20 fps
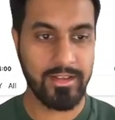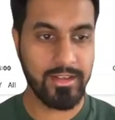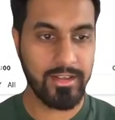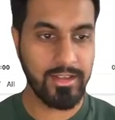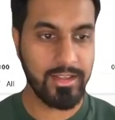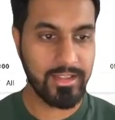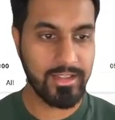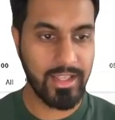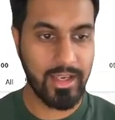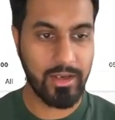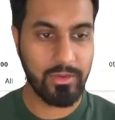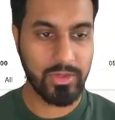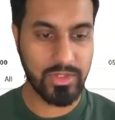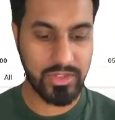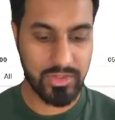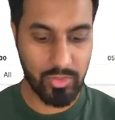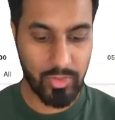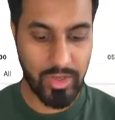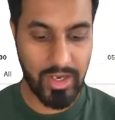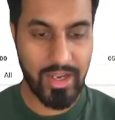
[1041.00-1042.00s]
That was
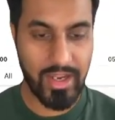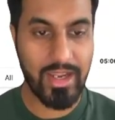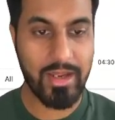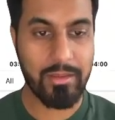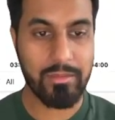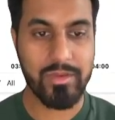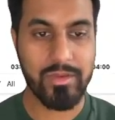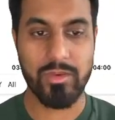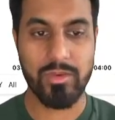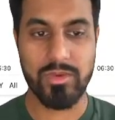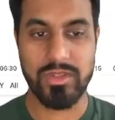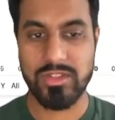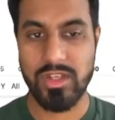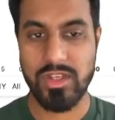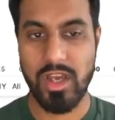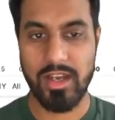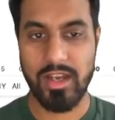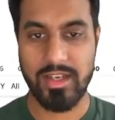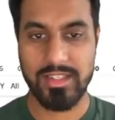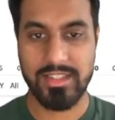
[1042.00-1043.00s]
where if there was
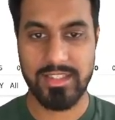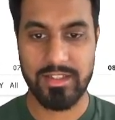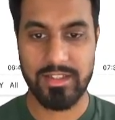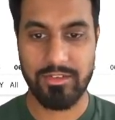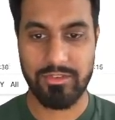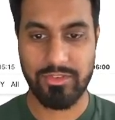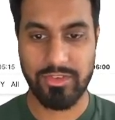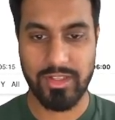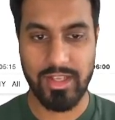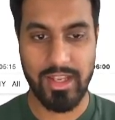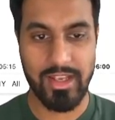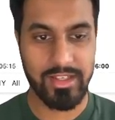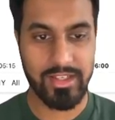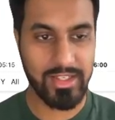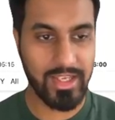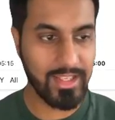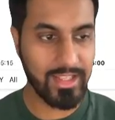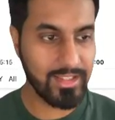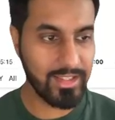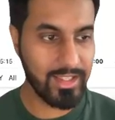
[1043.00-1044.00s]
targeting
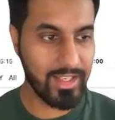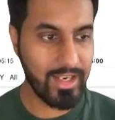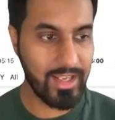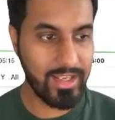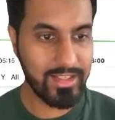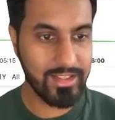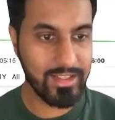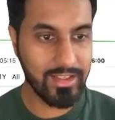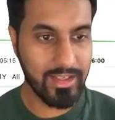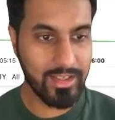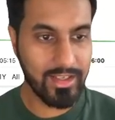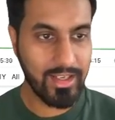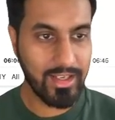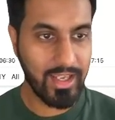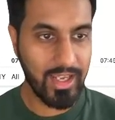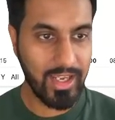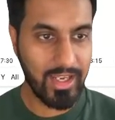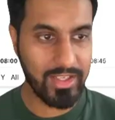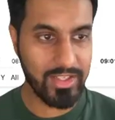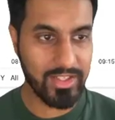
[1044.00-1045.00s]
to end the day.
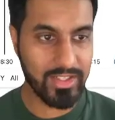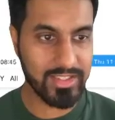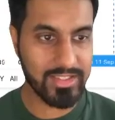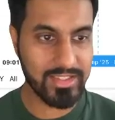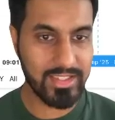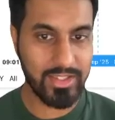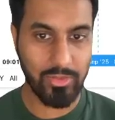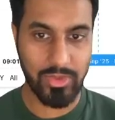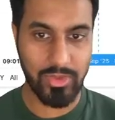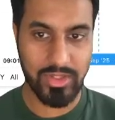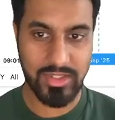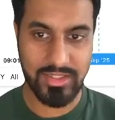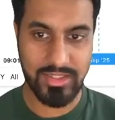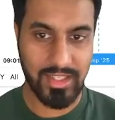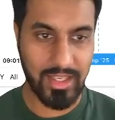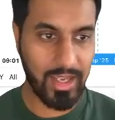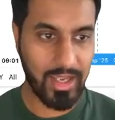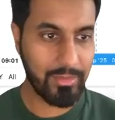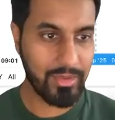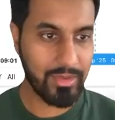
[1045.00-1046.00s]
And you can see once that
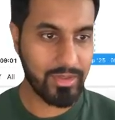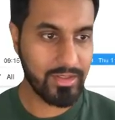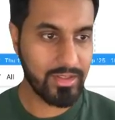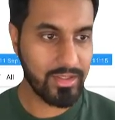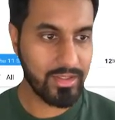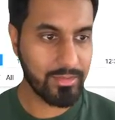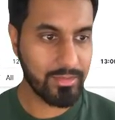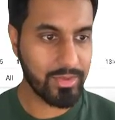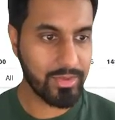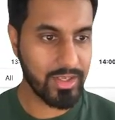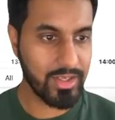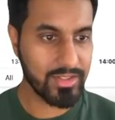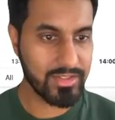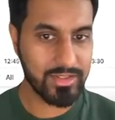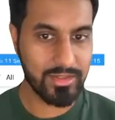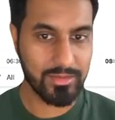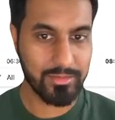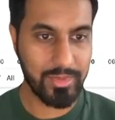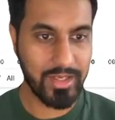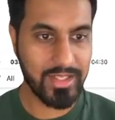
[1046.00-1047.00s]
happened, price
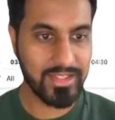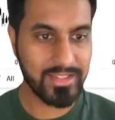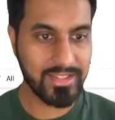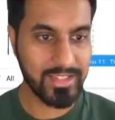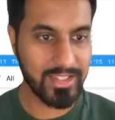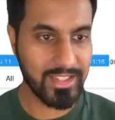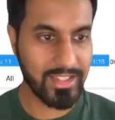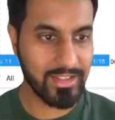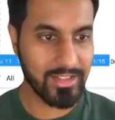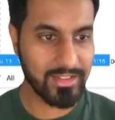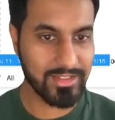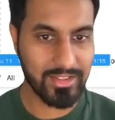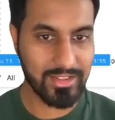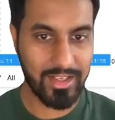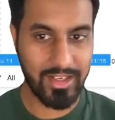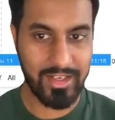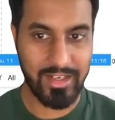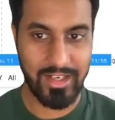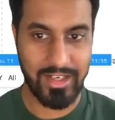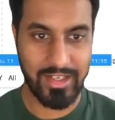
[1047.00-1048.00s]
basically
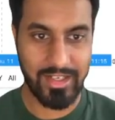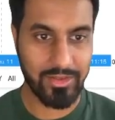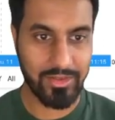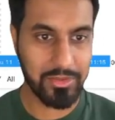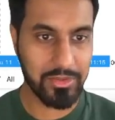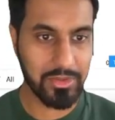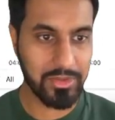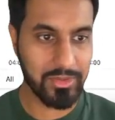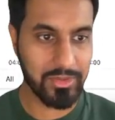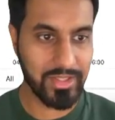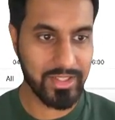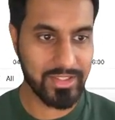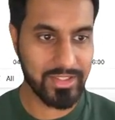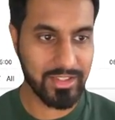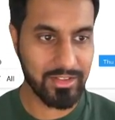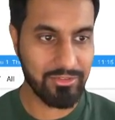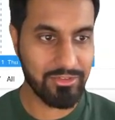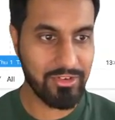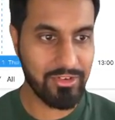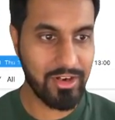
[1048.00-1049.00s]
consolidated all the way until
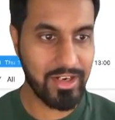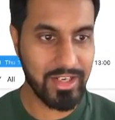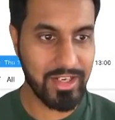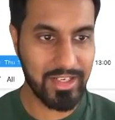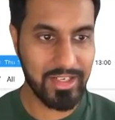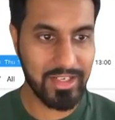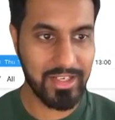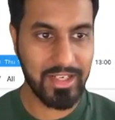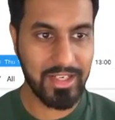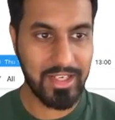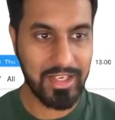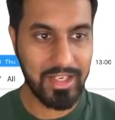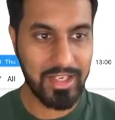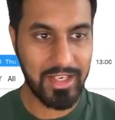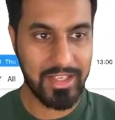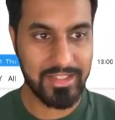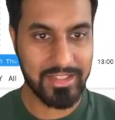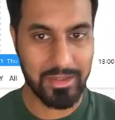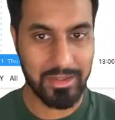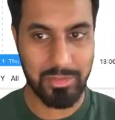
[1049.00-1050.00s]
Friday,
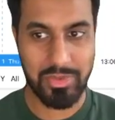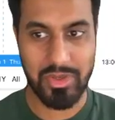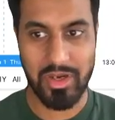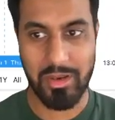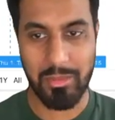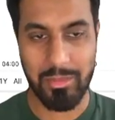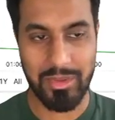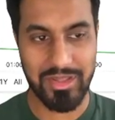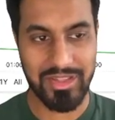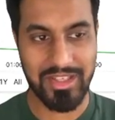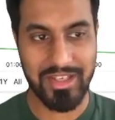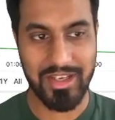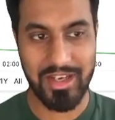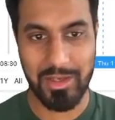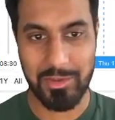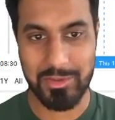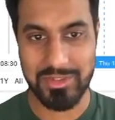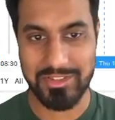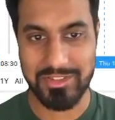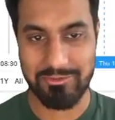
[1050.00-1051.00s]
and then prior monthly high
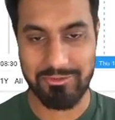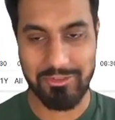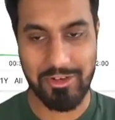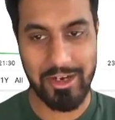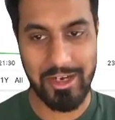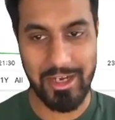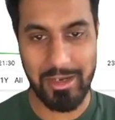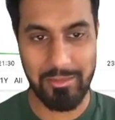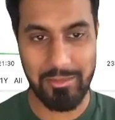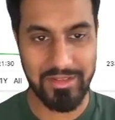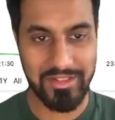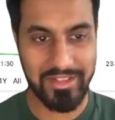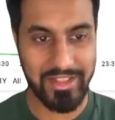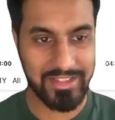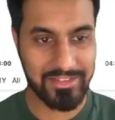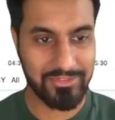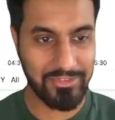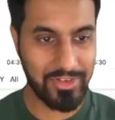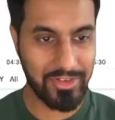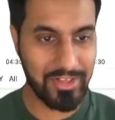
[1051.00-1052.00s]
was on Friday, but that's
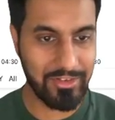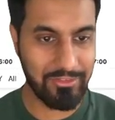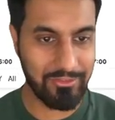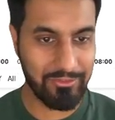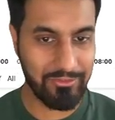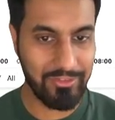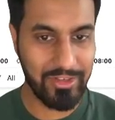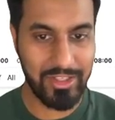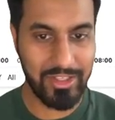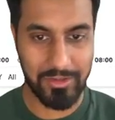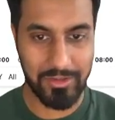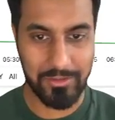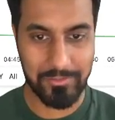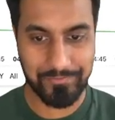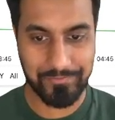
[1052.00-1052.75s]
for a different video.